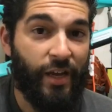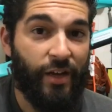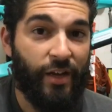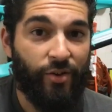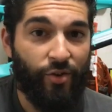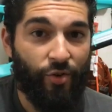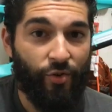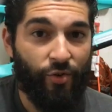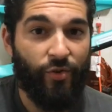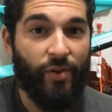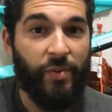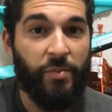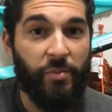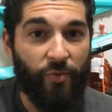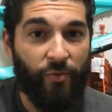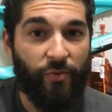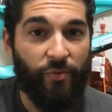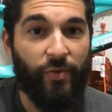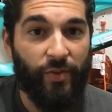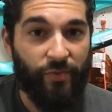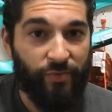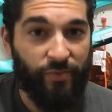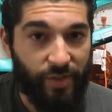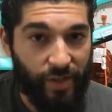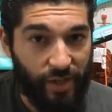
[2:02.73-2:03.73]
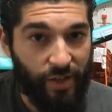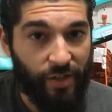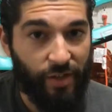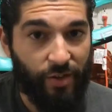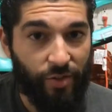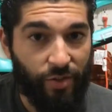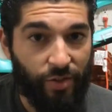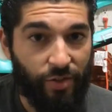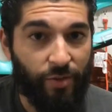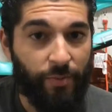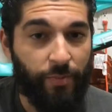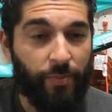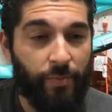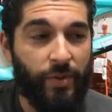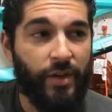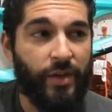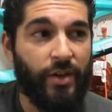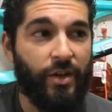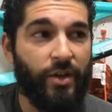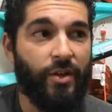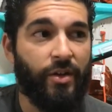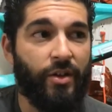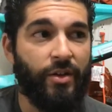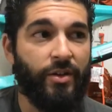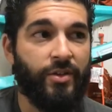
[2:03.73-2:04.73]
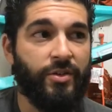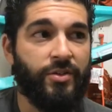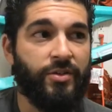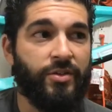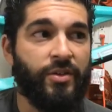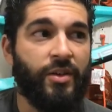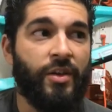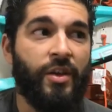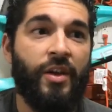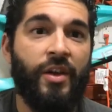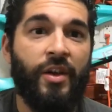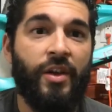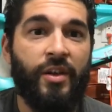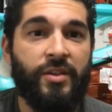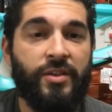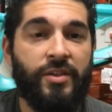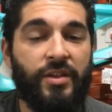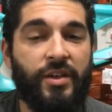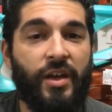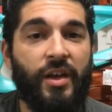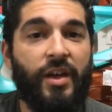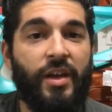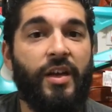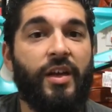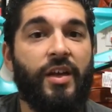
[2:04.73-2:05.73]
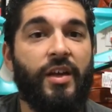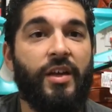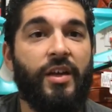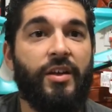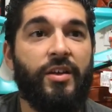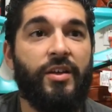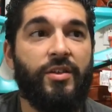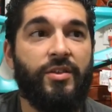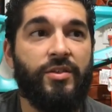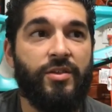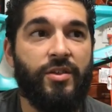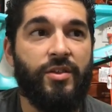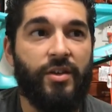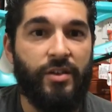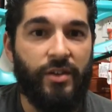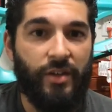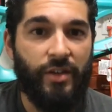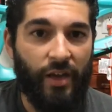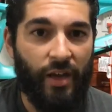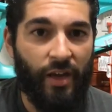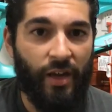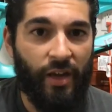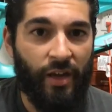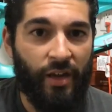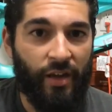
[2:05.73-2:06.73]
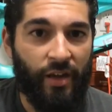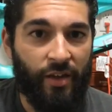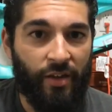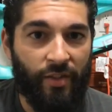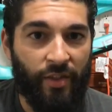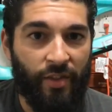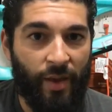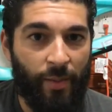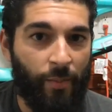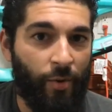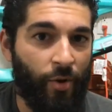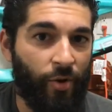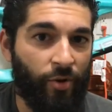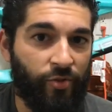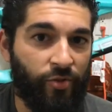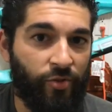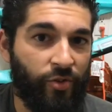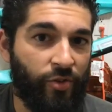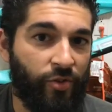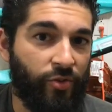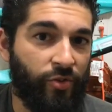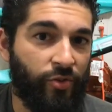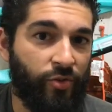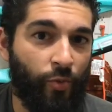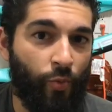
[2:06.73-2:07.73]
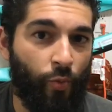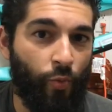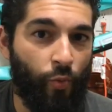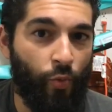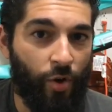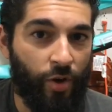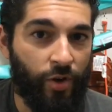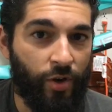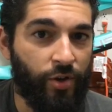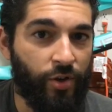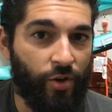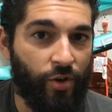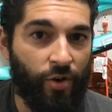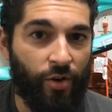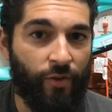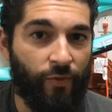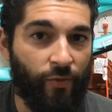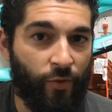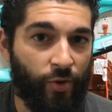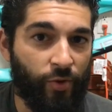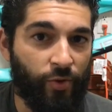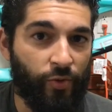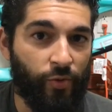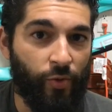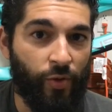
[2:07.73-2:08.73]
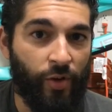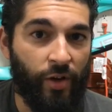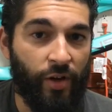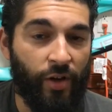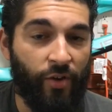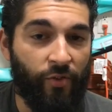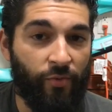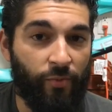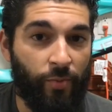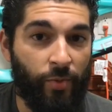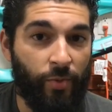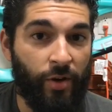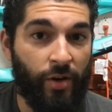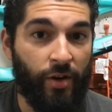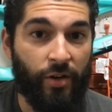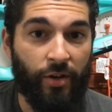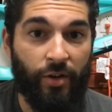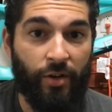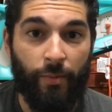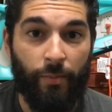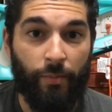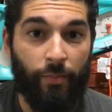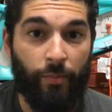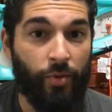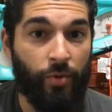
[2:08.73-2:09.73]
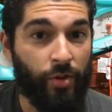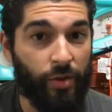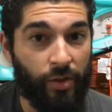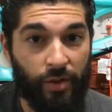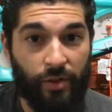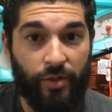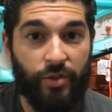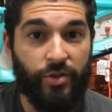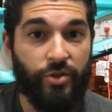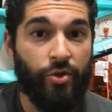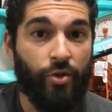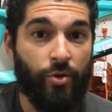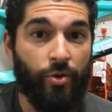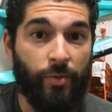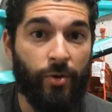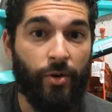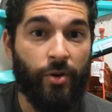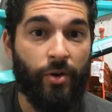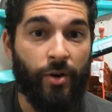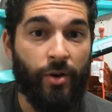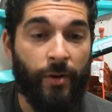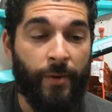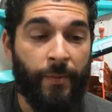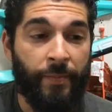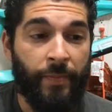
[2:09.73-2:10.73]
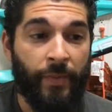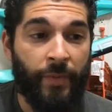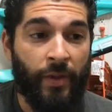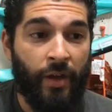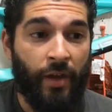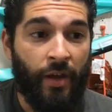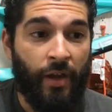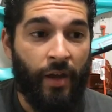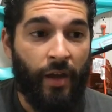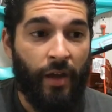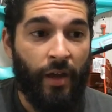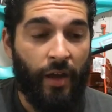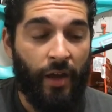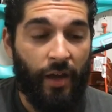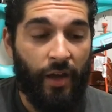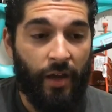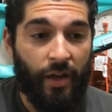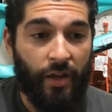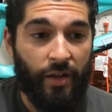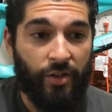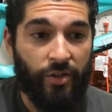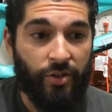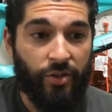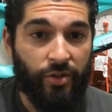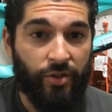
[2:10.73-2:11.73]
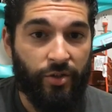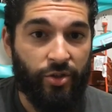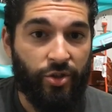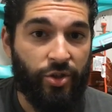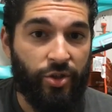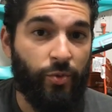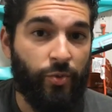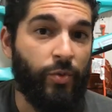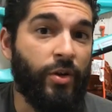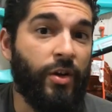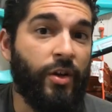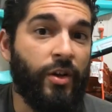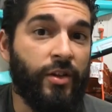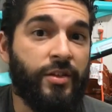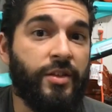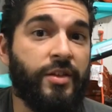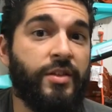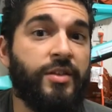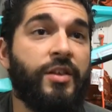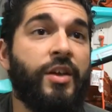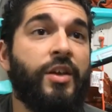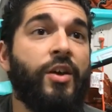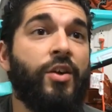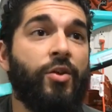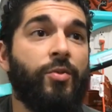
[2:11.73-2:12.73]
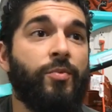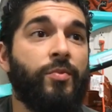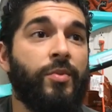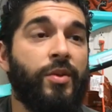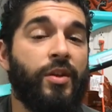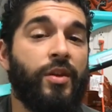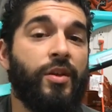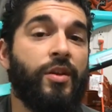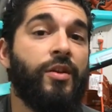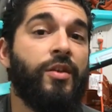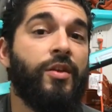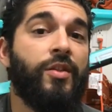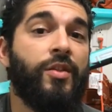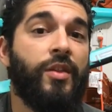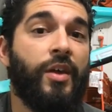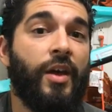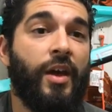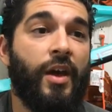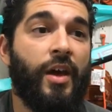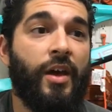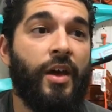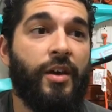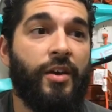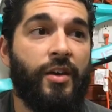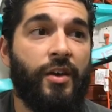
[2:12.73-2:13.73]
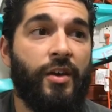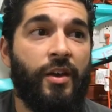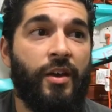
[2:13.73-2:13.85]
November 15th, because today is the day that marks his 1-year anniversary of being completely sober. And she went on to tell me that